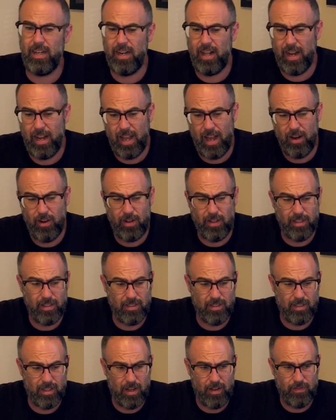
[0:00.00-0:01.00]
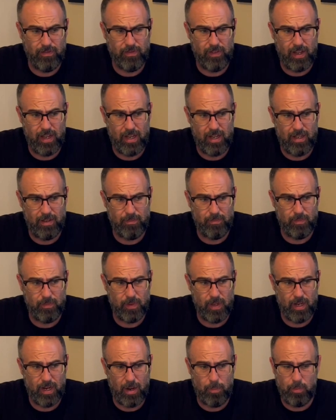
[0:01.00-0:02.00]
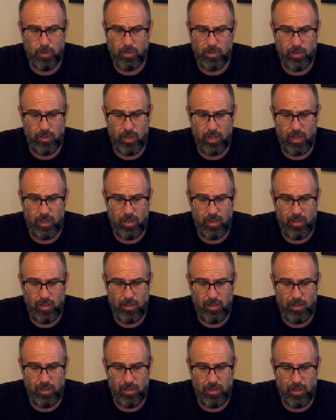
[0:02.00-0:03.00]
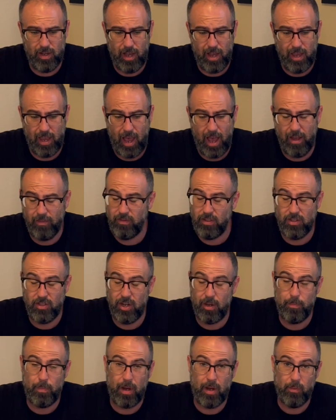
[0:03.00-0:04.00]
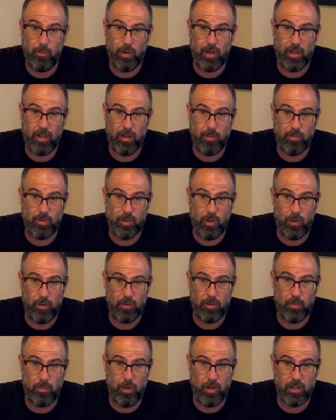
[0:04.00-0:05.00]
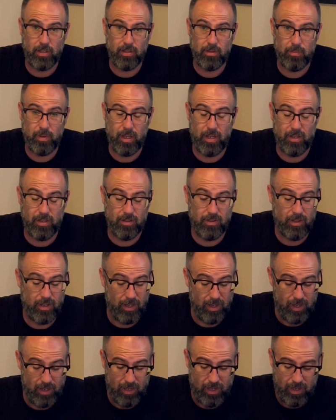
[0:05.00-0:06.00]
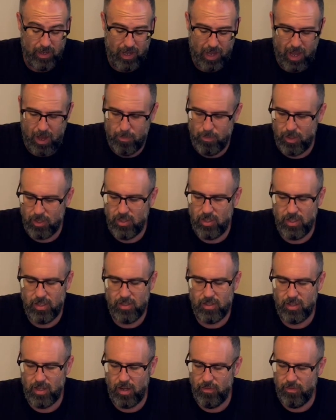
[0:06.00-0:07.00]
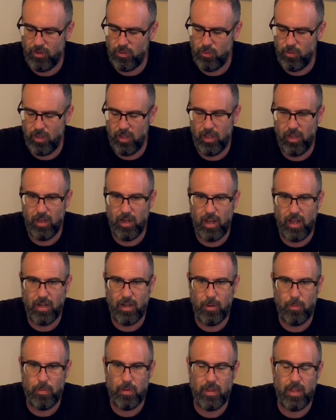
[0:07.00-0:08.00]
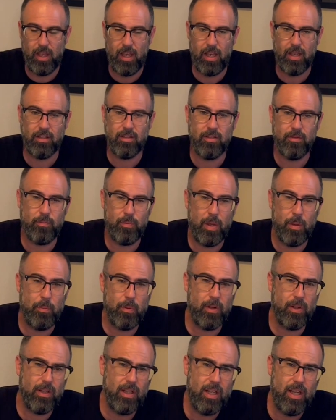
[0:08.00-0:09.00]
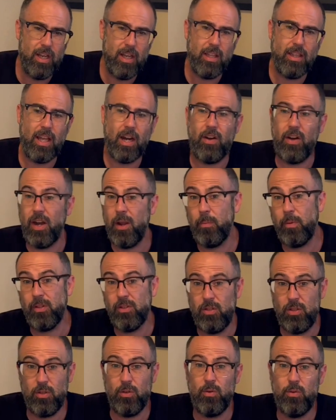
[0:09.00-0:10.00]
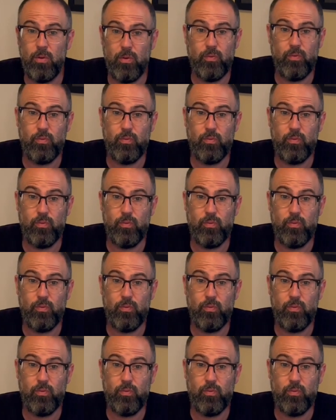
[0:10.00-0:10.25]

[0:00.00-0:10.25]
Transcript: I got all this stuff. An opportunity you have to jump on when it comes to older books, because how much of this stuff is really going to end up in the hands of people that are able to,